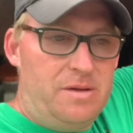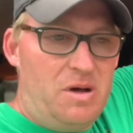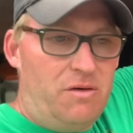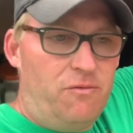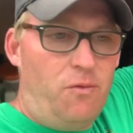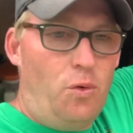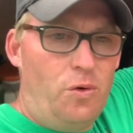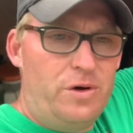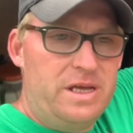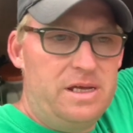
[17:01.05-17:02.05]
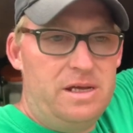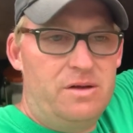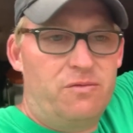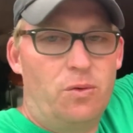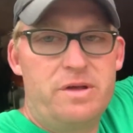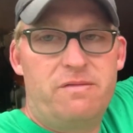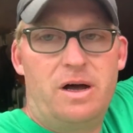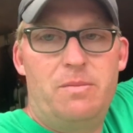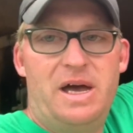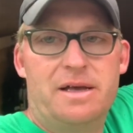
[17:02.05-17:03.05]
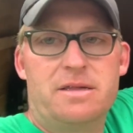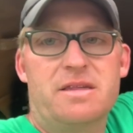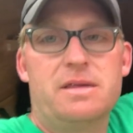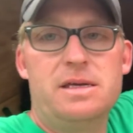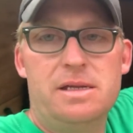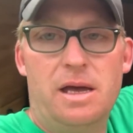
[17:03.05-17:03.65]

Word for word: about 40 to 45 bags of seed